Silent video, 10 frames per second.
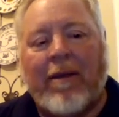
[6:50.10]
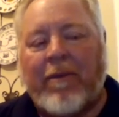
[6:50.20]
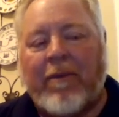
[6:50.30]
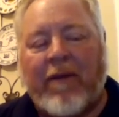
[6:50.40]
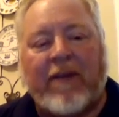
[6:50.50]

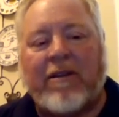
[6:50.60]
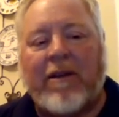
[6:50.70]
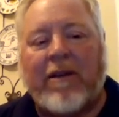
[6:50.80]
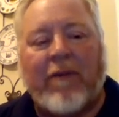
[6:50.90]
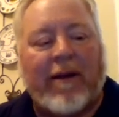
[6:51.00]

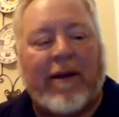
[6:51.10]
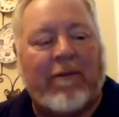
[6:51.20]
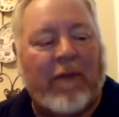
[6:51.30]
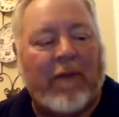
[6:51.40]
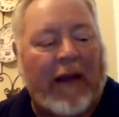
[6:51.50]
Eventually, when
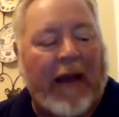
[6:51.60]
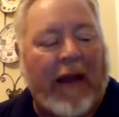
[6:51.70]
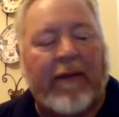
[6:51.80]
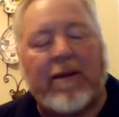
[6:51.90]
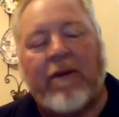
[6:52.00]
a lot of
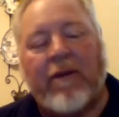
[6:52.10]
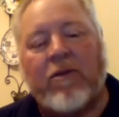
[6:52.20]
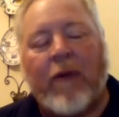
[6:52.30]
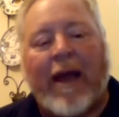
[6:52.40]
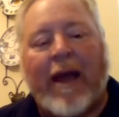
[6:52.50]
this goes
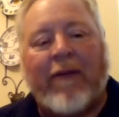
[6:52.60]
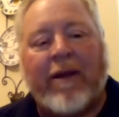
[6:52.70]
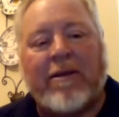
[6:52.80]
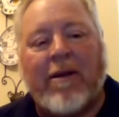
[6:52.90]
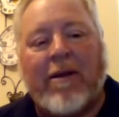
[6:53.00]
away and we can
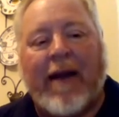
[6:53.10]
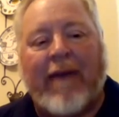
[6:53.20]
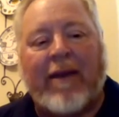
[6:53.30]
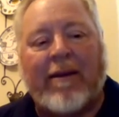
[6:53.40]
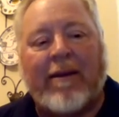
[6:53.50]
start
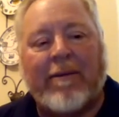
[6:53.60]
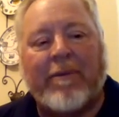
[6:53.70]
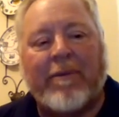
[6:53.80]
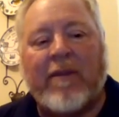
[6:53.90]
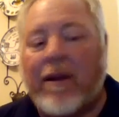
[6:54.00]
having
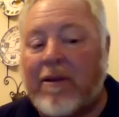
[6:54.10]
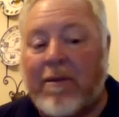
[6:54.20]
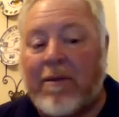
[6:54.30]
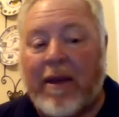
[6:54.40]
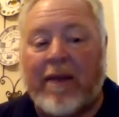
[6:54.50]
dinners
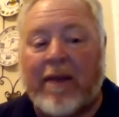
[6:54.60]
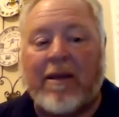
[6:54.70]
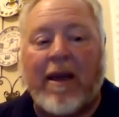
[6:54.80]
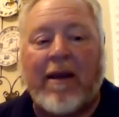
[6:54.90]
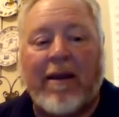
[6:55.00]
and meetings
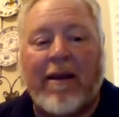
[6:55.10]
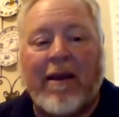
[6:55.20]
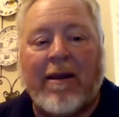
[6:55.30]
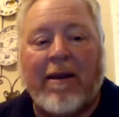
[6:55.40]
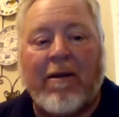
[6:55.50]
again,
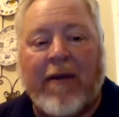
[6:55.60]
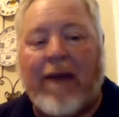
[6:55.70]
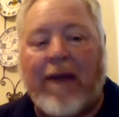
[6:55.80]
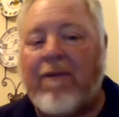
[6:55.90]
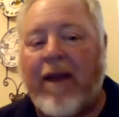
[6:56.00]
you know, then
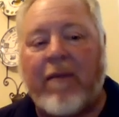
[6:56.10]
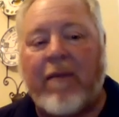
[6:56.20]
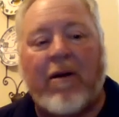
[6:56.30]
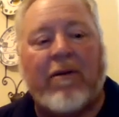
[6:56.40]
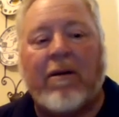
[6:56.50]
invite them
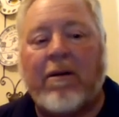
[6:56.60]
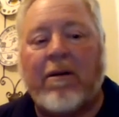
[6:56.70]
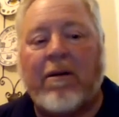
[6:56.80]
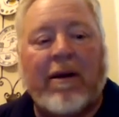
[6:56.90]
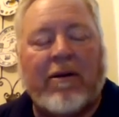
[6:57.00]
over
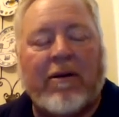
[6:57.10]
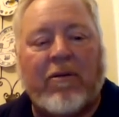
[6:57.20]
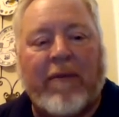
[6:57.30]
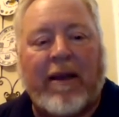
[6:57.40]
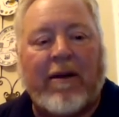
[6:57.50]
to a
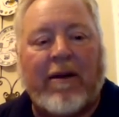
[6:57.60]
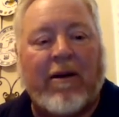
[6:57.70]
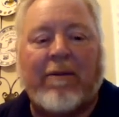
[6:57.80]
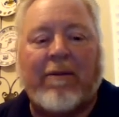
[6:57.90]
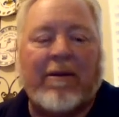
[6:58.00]
meeting,
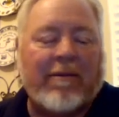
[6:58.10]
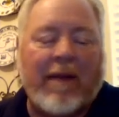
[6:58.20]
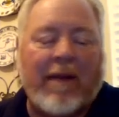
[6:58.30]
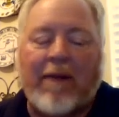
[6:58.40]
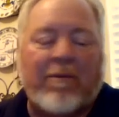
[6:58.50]
or
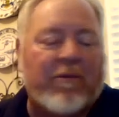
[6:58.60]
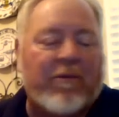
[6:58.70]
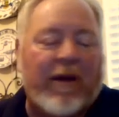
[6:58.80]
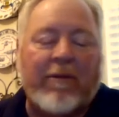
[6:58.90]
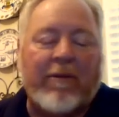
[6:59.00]
I'd
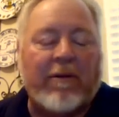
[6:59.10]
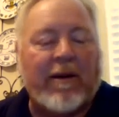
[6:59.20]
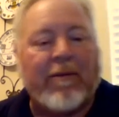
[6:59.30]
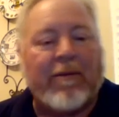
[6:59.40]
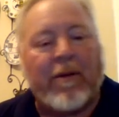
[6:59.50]
invite them to a
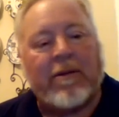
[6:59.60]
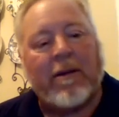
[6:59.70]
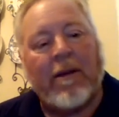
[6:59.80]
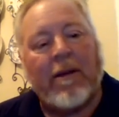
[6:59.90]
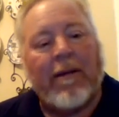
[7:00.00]
dinner personally,
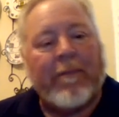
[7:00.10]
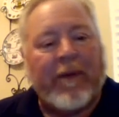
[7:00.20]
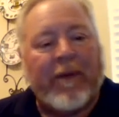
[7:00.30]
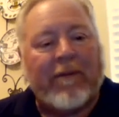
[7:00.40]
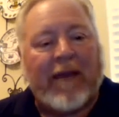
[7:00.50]

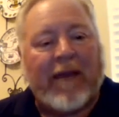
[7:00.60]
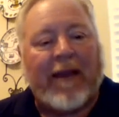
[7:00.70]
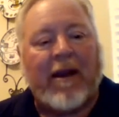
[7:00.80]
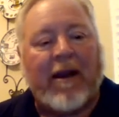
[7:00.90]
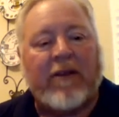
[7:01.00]
you know, cake
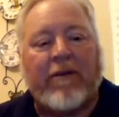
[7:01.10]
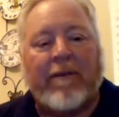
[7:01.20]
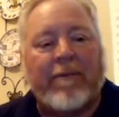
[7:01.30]
and ice cream,